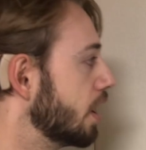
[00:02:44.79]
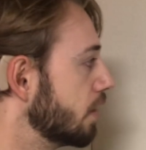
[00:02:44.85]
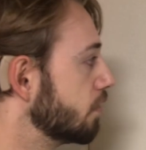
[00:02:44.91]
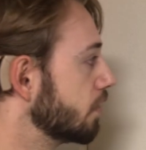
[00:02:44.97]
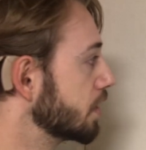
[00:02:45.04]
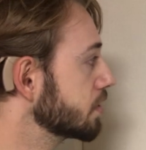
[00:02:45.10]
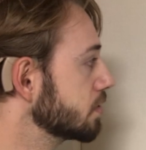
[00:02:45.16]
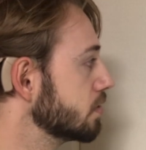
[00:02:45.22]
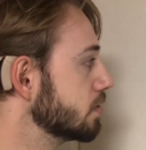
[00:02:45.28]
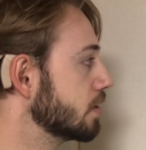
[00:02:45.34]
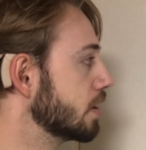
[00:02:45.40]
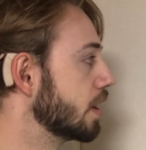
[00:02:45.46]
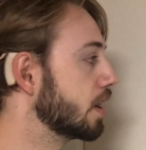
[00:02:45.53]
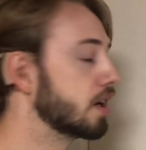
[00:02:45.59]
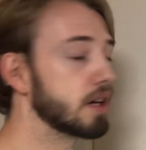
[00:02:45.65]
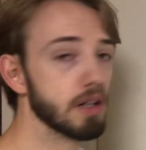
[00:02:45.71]
Russell
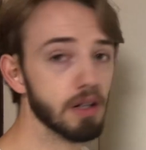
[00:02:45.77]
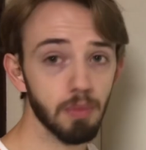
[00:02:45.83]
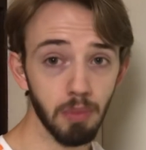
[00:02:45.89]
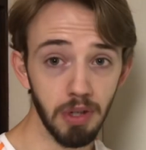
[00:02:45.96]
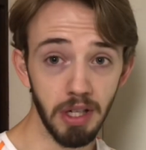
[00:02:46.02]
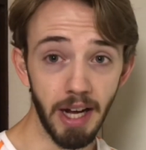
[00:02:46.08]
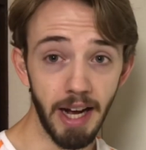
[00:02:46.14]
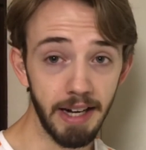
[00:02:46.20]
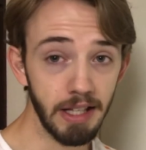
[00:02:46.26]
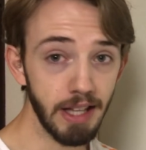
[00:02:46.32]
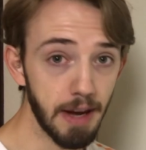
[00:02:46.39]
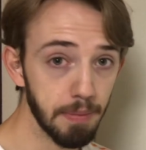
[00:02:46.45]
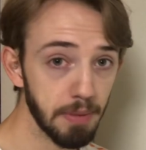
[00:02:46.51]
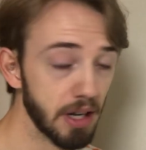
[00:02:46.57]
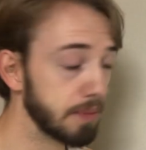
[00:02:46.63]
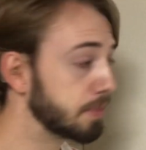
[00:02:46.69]
had a
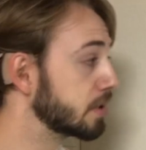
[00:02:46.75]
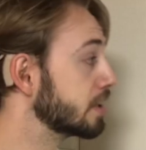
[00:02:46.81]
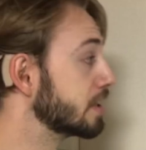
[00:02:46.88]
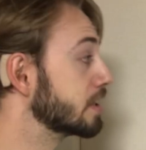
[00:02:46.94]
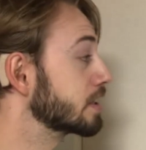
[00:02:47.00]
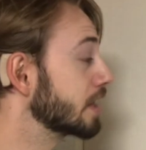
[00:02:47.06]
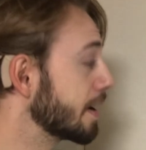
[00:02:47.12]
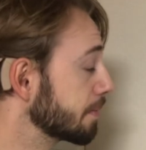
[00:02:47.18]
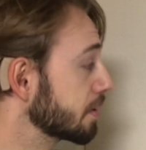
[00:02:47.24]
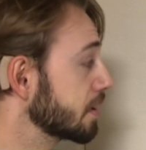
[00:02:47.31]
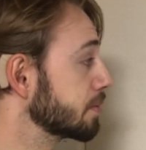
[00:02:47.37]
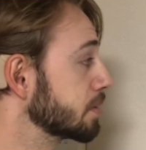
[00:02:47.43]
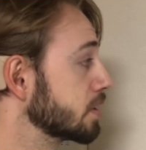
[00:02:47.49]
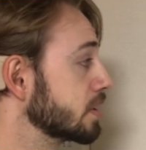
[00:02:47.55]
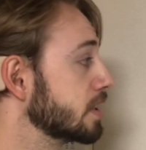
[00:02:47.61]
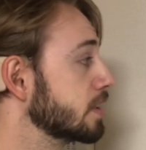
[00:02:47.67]
lap time, his lap time
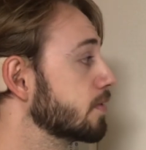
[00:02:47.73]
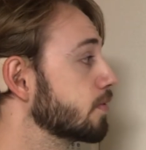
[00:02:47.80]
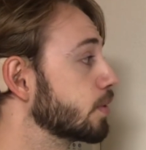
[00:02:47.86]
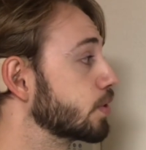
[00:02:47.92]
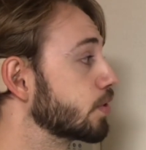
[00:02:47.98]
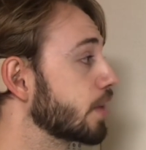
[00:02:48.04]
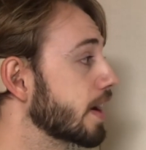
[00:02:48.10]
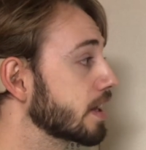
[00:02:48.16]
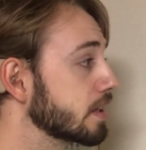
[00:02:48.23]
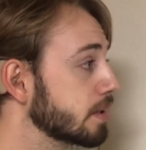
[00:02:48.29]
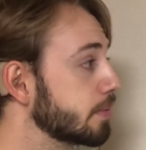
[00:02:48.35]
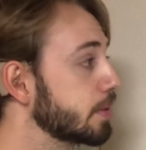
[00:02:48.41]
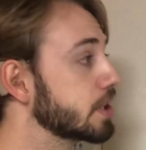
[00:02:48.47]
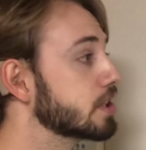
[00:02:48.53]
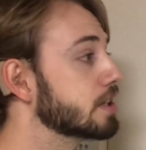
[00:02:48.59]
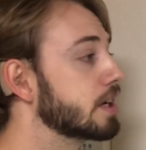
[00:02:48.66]
deleted for track
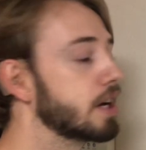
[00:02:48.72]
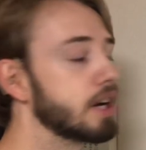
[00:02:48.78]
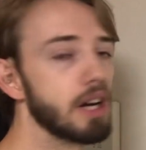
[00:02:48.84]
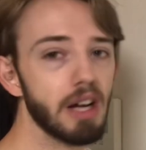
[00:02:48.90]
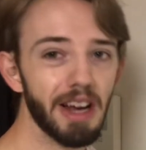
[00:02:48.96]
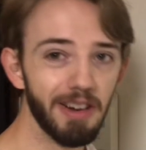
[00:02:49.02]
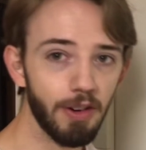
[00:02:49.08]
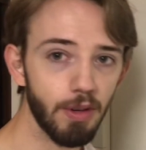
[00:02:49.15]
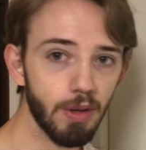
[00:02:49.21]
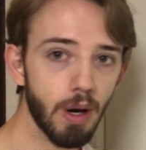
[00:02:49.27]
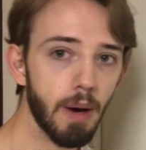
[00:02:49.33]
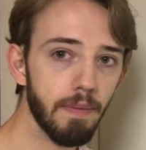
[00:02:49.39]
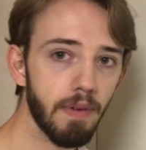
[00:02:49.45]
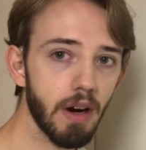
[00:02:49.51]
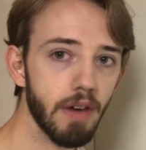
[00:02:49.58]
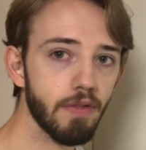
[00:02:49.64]
limits, and your
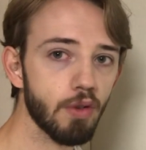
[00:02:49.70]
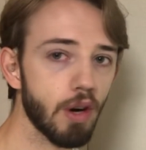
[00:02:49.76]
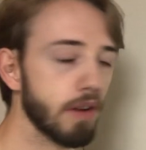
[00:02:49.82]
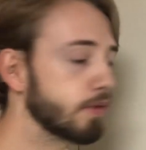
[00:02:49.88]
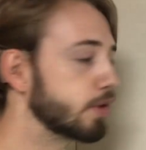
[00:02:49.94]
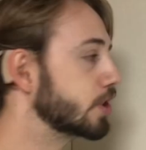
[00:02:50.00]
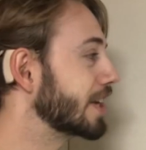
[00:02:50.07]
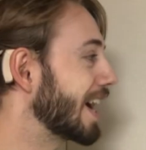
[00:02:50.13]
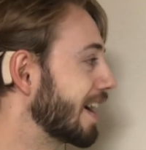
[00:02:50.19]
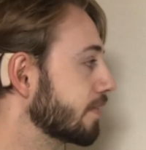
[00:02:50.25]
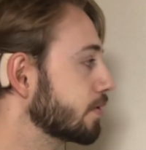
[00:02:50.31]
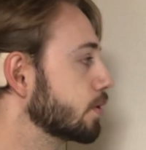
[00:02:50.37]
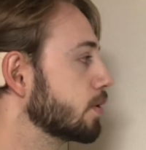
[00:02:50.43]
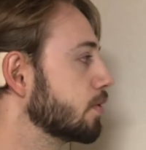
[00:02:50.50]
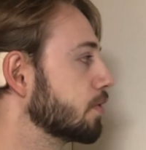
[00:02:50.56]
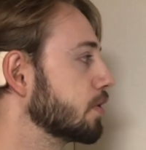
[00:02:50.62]
top 5 drivers
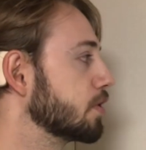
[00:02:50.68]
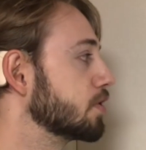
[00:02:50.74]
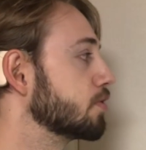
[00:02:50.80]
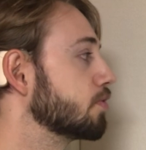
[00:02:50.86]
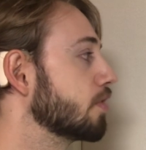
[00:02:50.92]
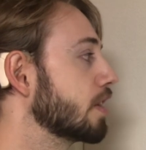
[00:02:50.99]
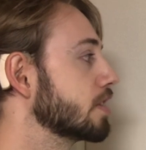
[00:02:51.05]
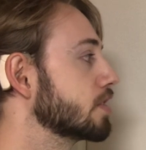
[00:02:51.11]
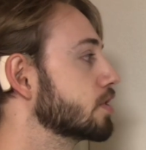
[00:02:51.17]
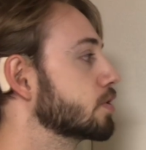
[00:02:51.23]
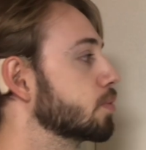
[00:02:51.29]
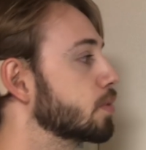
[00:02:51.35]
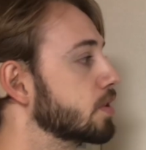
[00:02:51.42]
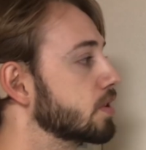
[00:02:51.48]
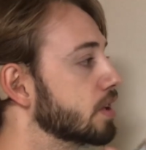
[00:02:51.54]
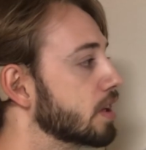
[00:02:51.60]
after the first runs
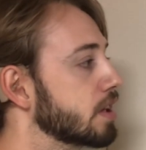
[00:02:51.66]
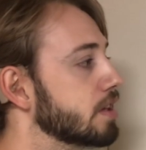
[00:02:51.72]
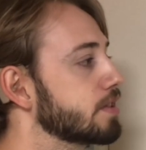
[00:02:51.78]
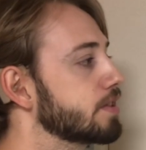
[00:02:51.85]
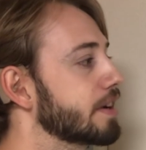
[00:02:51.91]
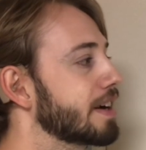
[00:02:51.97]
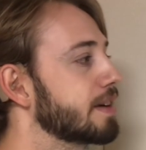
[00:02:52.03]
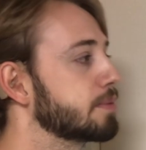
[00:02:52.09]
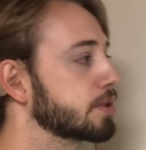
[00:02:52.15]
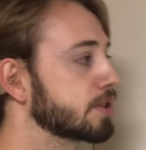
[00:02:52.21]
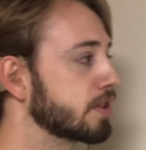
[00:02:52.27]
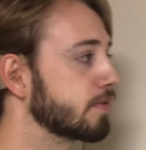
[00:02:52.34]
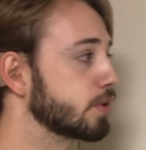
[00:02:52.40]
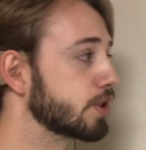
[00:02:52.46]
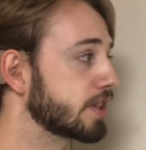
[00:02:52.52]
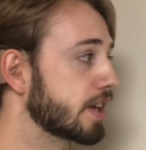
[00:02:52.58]
were Leclerc,
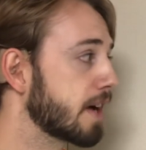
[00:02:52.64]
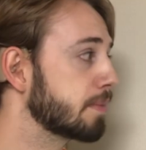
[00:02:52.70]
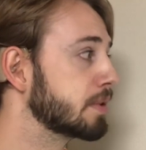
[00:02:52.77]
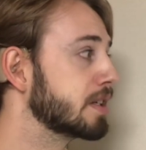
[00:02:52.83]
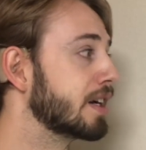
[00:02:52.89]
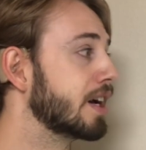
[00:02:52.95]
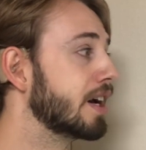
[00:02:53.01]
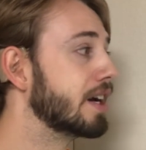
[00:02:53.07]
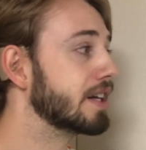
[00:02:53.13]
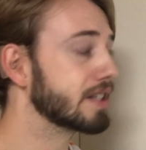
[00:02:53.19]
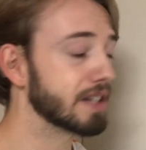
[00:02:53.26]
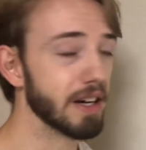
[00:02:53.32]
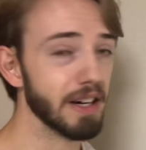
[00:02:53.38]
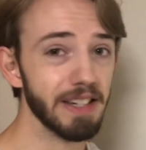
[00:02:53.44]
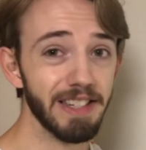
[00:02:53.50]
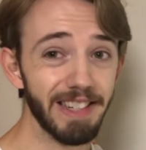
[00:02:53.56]
Hamilton, Verstappen,
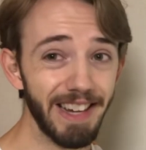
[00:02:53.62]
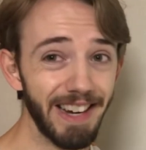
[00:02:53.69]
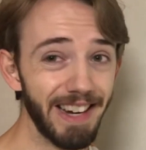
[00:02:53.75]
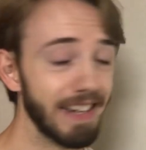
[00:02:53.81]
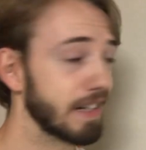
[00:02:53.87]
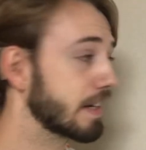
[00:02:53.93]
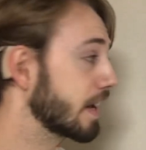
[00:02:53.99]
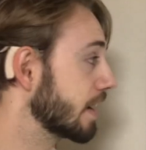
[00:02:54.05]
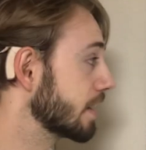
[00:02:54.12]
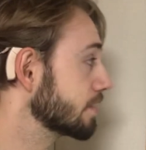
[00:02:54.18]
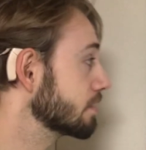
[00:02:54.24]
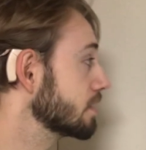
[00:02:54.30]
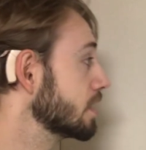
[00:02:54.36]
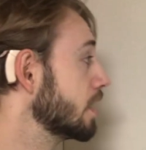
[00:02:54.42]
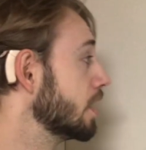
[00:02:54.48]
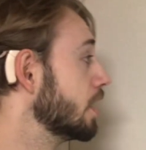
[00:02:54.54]
Sainz, and
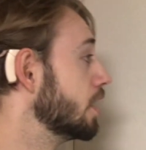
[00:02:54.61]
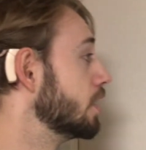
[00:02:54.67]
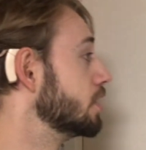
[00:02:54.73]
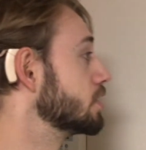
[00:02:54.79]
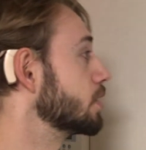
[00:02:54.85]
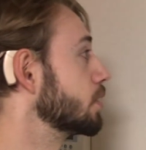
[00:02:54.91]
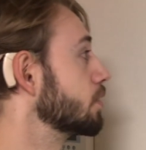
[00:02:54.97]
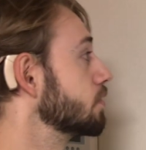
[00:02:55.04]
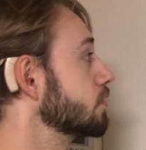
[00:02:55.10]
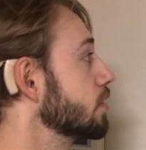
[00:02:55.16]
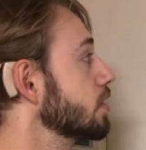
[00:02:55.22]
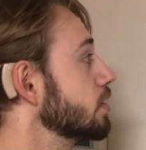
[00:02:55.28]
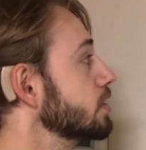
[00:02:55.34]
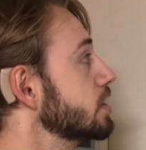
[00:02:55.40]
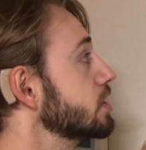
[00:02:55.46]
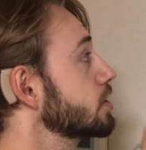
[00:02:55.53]
Gasly. So the
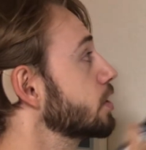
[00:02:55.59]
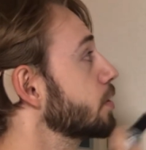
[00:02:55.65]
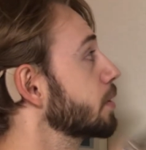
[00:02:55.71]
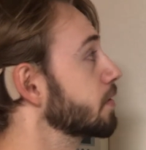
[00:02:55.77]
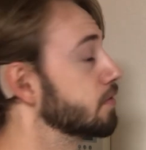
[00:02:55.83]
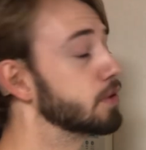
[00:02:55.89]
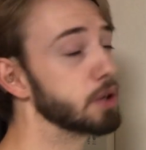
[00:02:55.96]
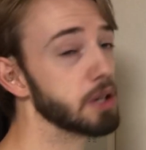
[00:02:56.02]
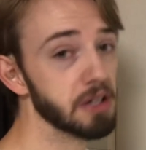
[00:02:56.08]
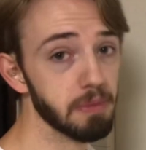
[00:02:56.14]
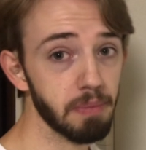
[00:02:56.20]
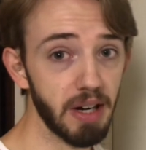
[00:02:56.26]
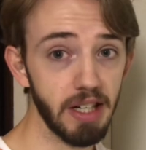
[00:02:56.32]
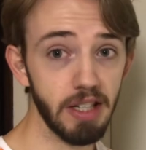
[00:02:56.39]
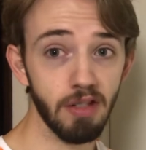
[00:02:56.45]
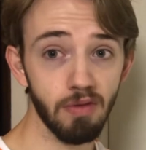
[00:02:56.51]
Ferraris showing really good
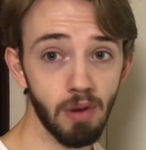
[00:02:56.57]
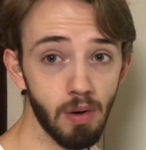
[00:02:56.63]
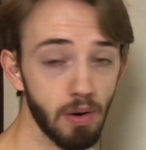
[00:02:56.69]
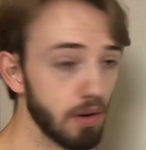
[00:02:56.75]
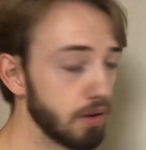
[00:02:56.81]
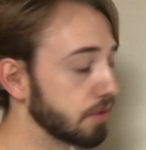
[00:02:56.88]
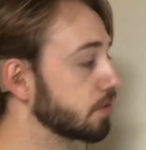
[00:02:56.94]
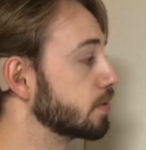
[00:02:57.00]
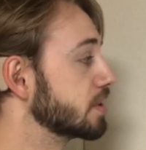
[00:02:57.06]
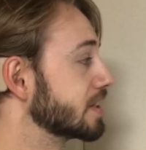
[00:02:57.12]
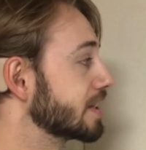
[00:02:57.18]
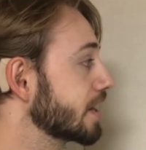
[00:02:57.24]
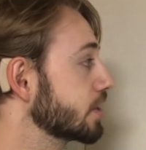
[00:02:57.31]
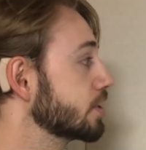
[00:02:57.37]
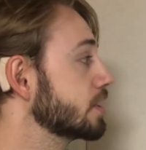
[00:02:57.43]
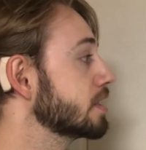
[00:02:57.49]
pace throughout all 3
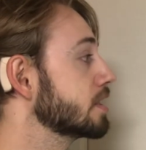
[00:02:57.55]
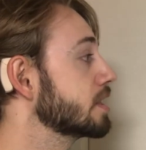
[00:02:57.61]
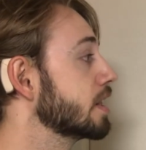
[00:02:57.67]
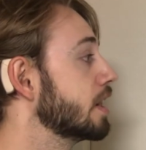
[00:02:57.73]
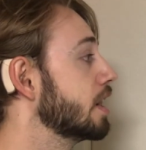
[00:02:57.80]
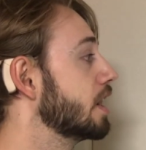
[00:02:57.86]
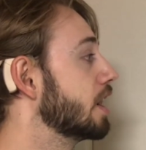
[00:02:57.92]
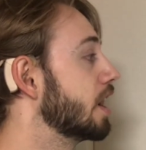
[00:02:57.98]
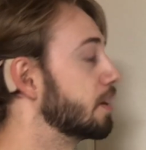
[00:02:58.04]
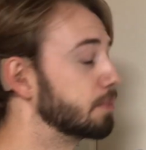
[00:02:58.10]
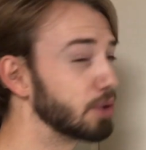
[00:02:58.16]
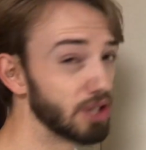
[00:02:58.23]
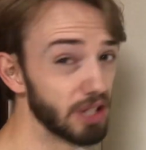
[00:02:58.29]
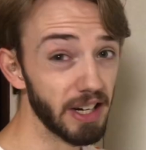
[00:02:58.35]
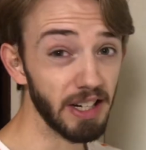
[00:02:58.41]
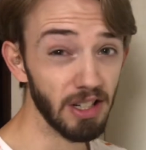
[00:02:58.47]
sessions,
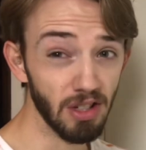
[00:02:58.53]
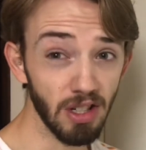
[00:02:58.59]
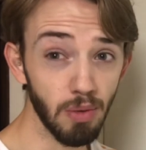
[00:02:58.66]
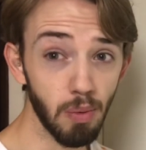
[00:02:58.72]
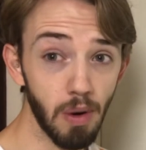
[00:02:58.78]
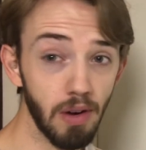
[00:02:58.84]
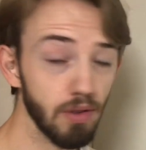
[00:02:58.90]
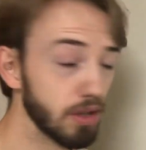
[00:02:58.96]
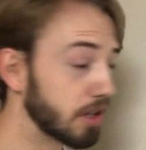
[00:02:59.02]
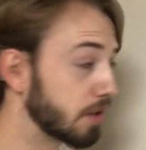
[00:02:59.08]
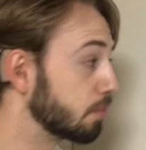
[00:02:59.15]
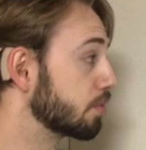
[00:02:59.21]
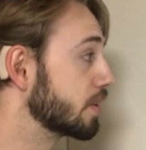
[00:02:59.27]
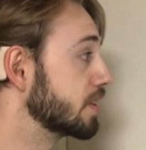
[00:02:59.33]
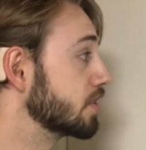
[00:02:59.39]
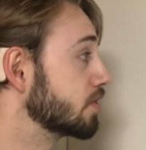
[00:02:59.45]
Mercedes as well looking
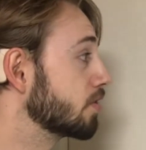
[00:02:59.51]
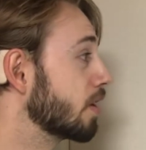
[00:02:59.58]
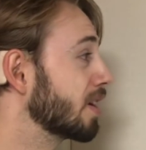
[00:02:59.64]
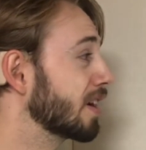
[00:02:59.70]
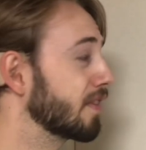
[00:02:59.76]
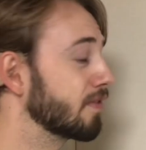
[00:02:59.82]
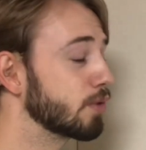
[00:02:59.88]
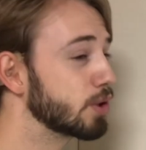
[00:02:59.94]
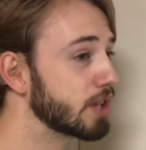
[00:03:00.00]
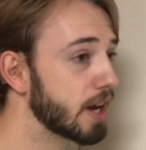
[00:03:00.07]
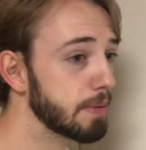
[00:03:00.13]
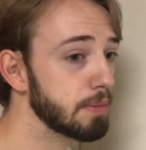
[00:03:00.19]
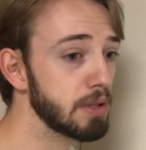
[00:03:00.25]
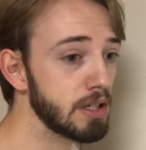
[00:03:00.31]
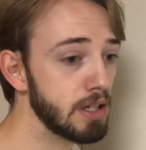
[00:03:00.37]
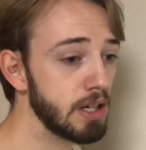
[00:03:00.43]
pretty strong, and
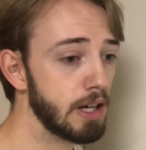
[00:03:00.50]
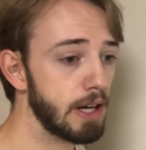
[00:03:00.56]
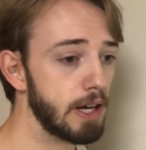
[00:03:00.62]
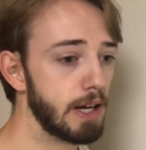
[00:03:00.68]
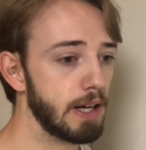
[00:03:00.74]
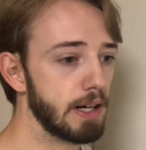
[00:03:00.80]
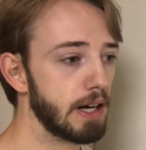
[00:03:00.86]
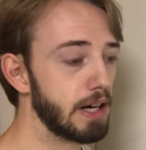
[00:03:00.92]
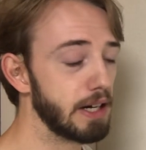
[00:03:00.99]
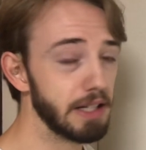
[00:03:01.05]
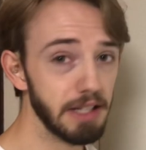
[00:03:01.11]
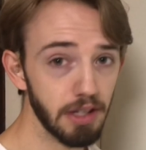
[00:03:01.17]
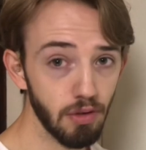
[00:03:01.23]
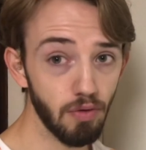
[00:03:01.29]
Verstappen in the